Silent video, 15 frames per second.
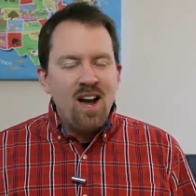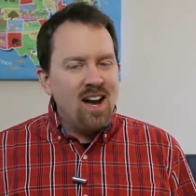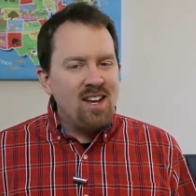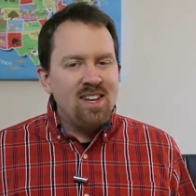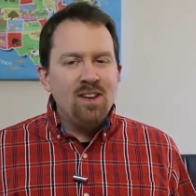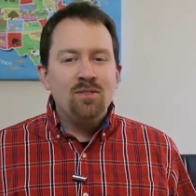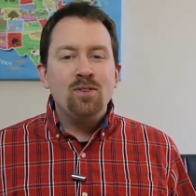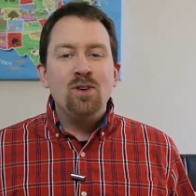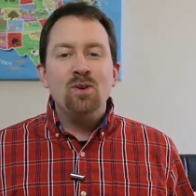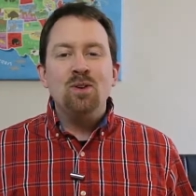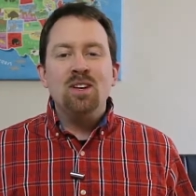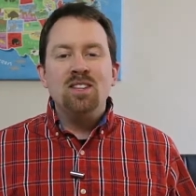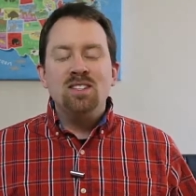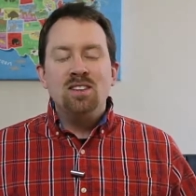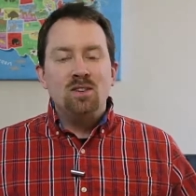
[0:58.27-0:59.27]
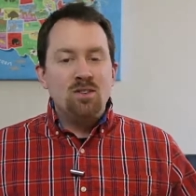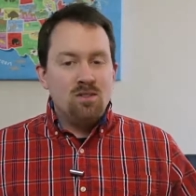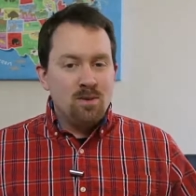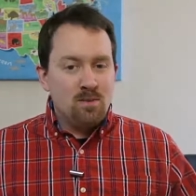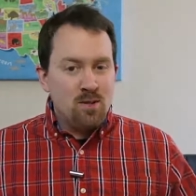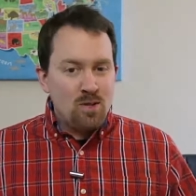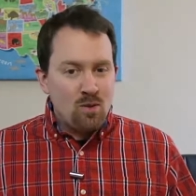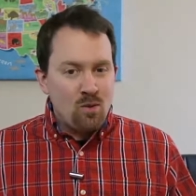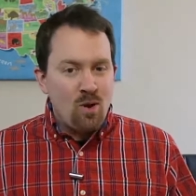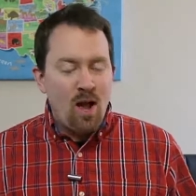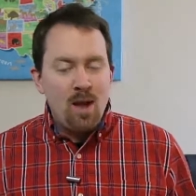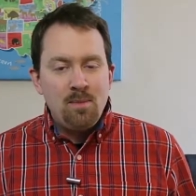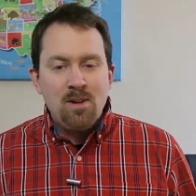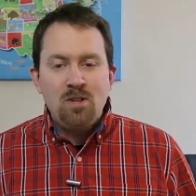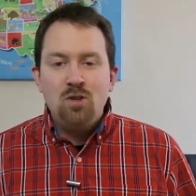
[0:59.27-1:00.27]
I'd love for you to consider
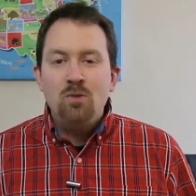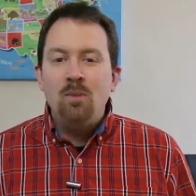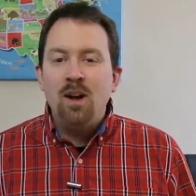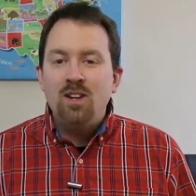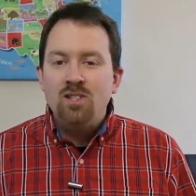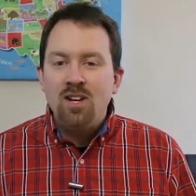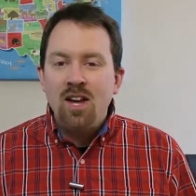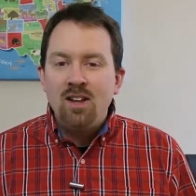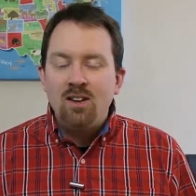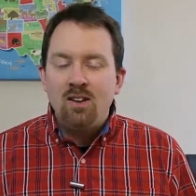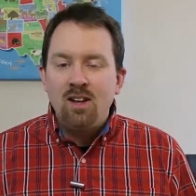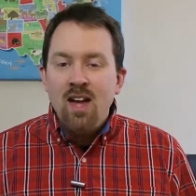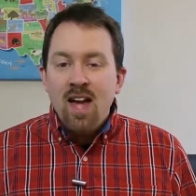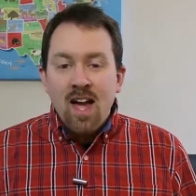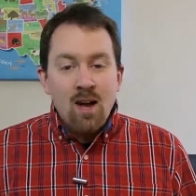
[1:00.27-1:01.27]
subscribing to my channel,